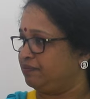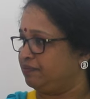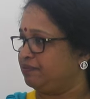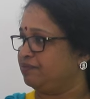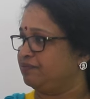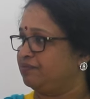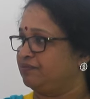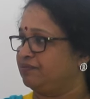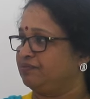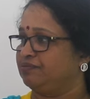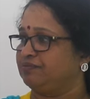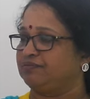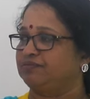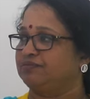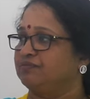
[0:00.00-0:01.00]

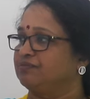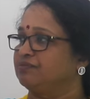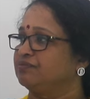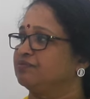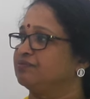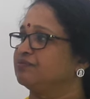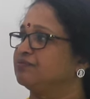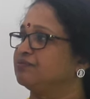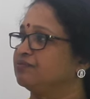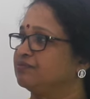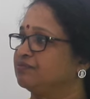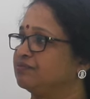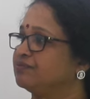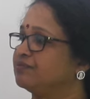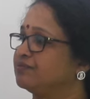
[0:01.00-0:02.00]

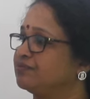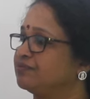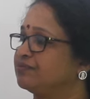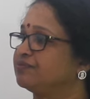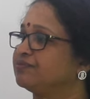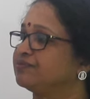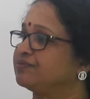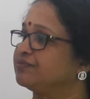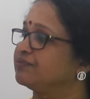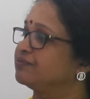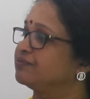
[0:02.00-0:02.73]
[no speech]